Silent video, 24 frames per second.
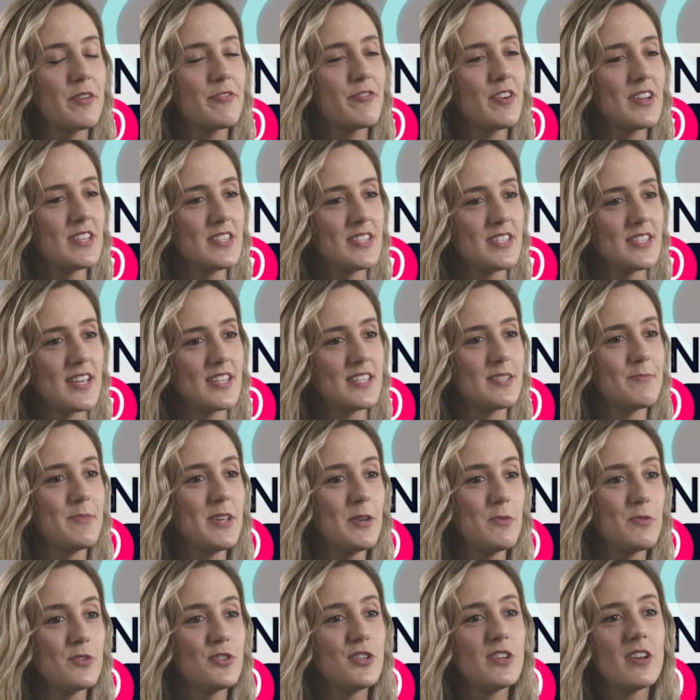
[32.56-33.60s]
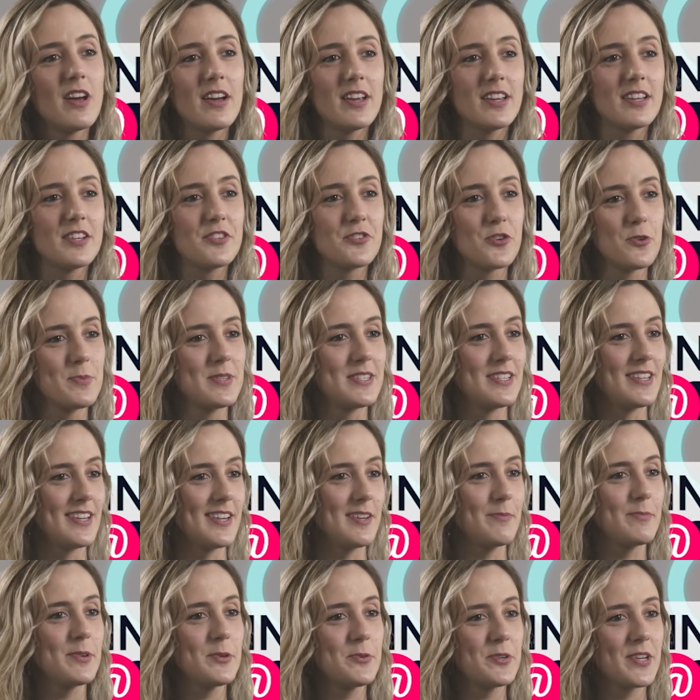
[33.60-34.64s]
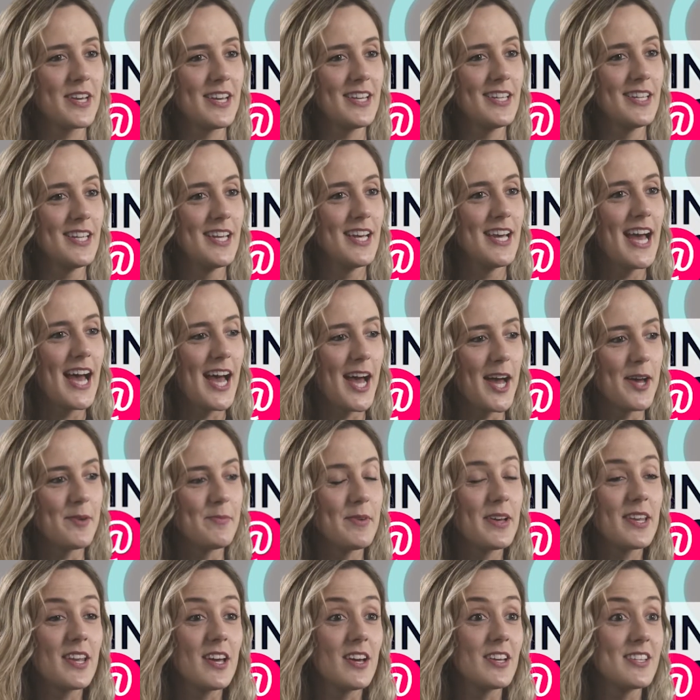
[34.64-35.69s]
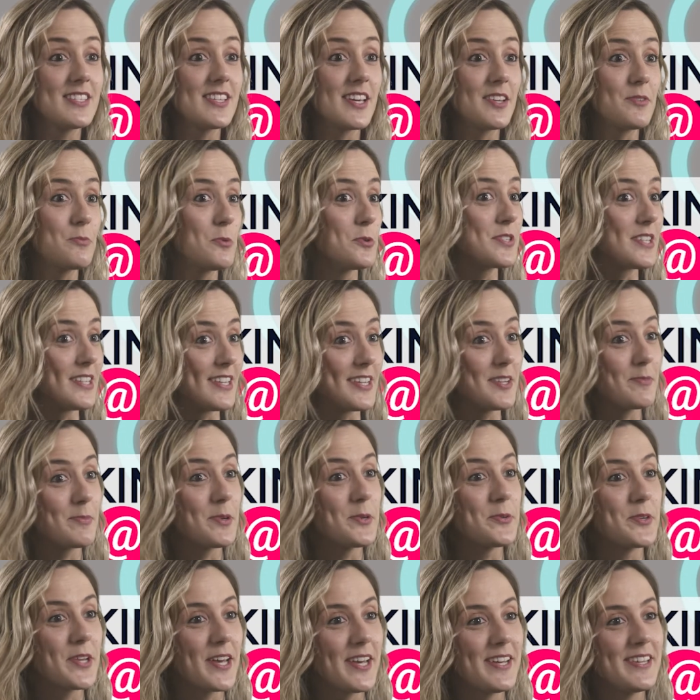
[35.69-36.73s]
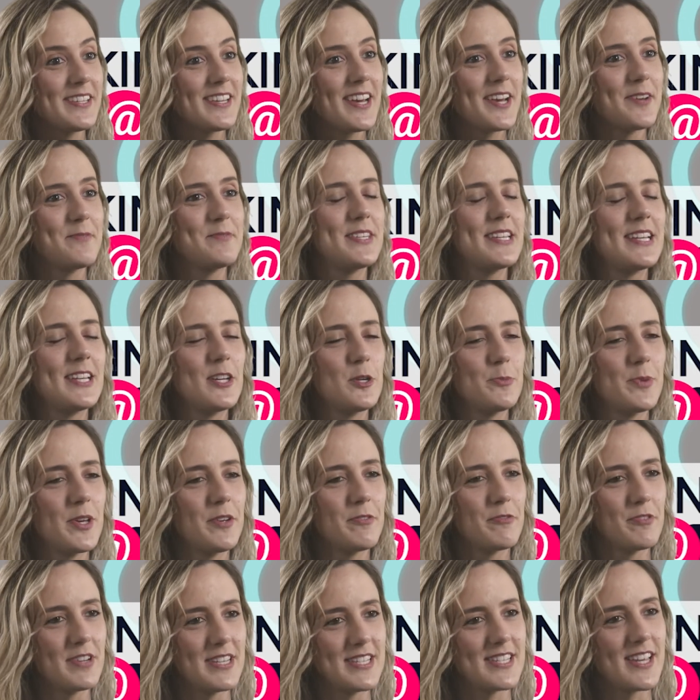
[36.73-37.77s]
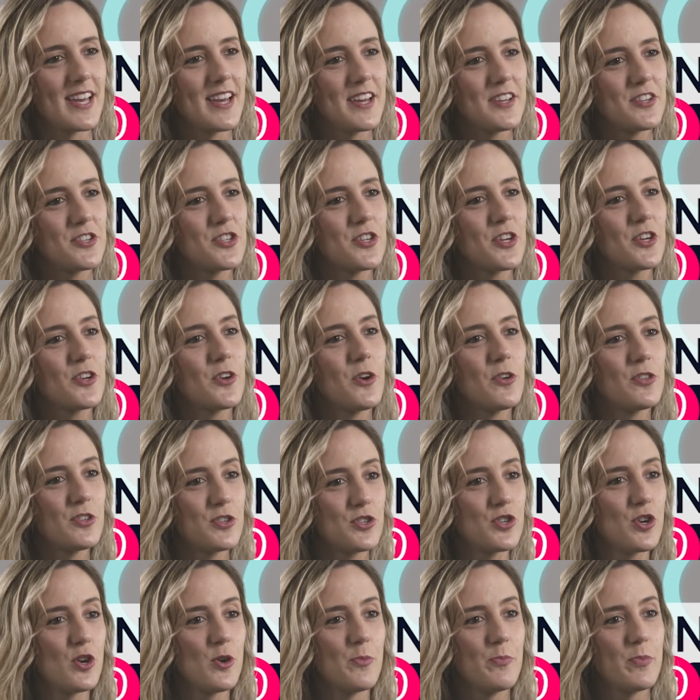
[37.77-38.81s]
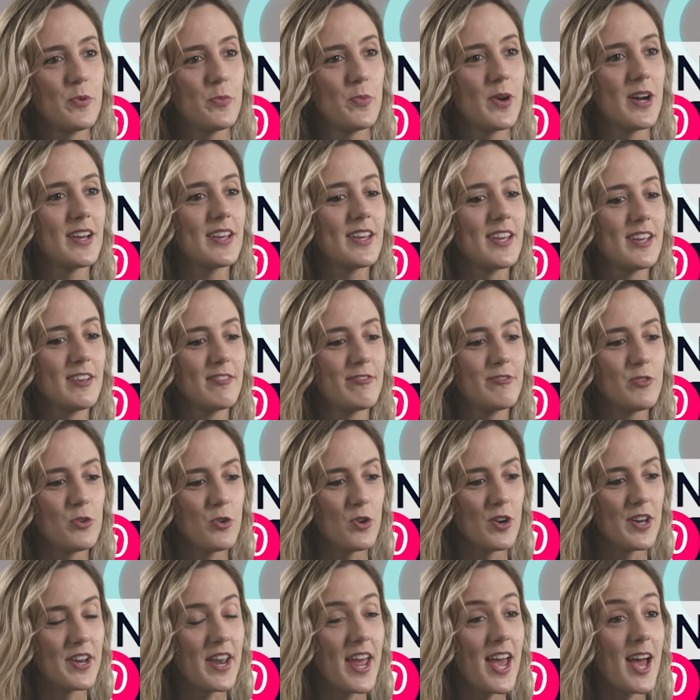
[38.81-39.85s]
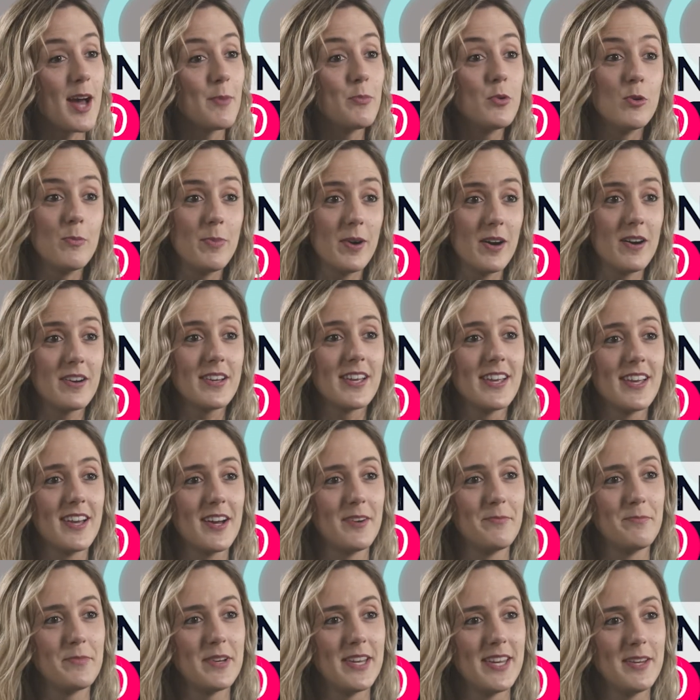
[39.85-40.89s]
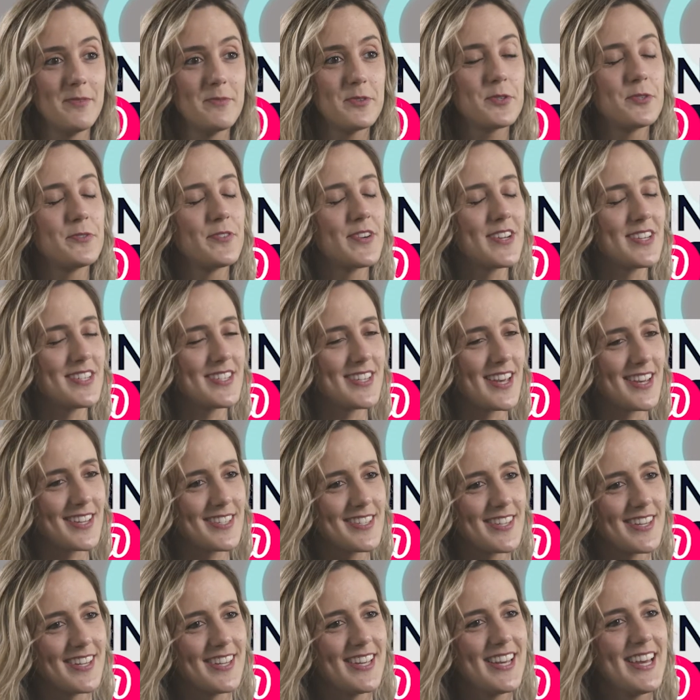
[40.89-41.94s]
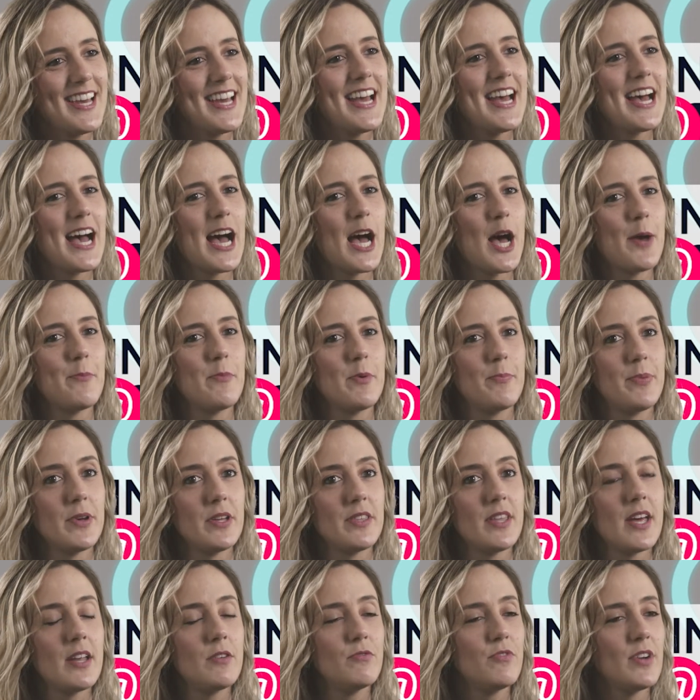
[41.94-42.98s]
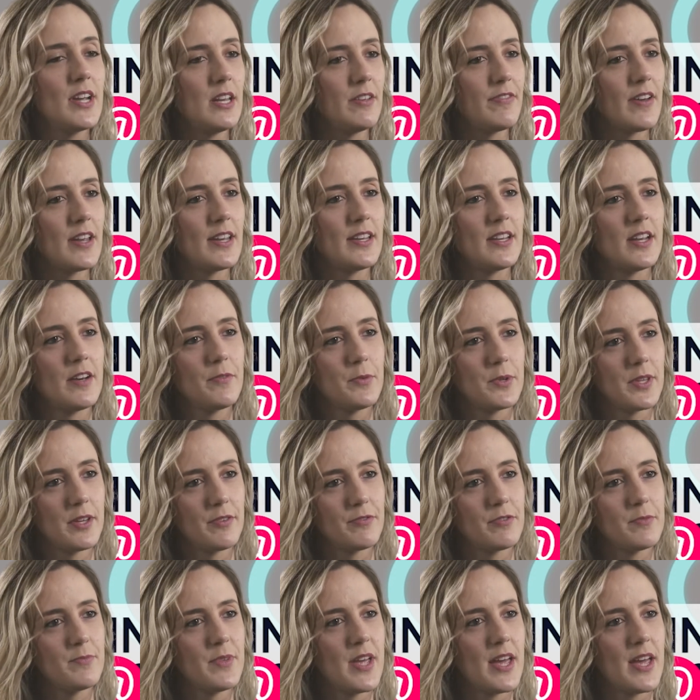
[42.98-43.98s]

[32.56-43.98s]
friends said to me, would you like a job as a link builder? And I said, what's a link builder? Did a little bit of research, got the job working for an airport parking company, which was very sexy, but then really fell in love with it from